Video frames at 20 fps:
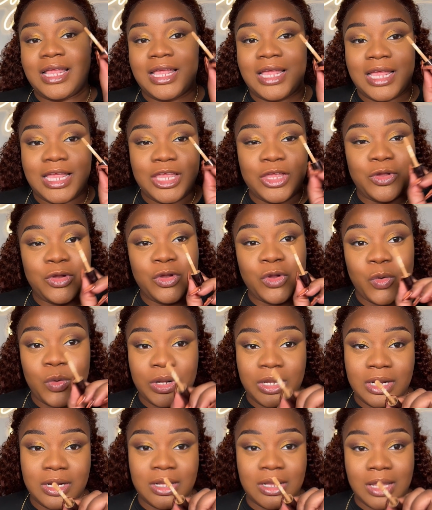you don't
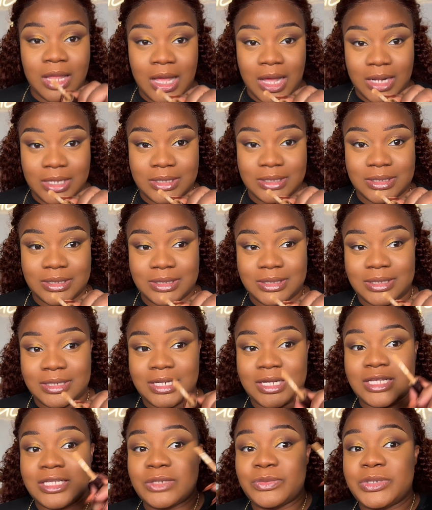need a lot
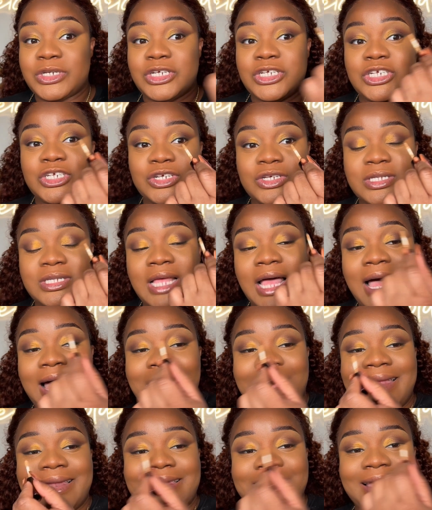because we're just
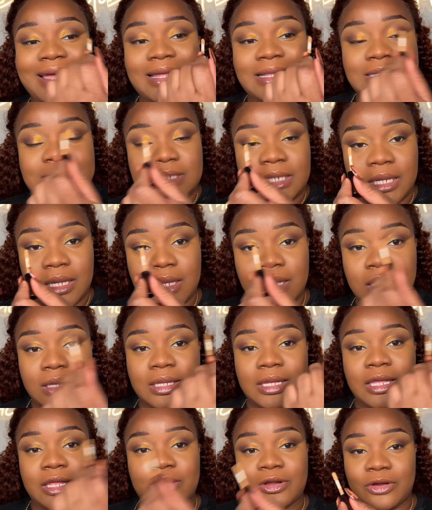highlighting the
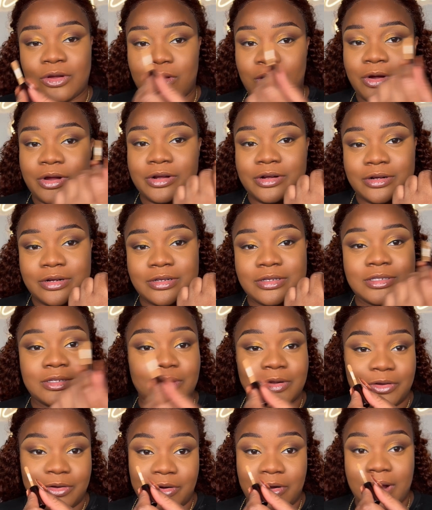inner corners
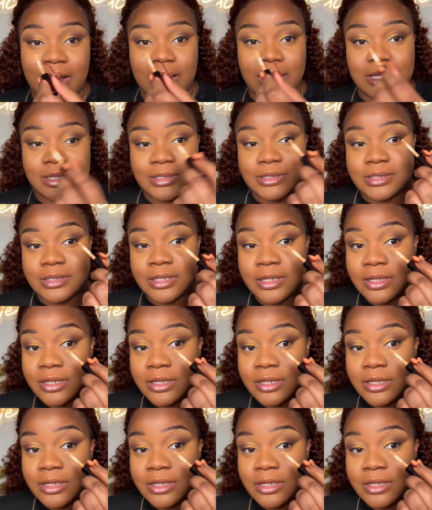under our eyes.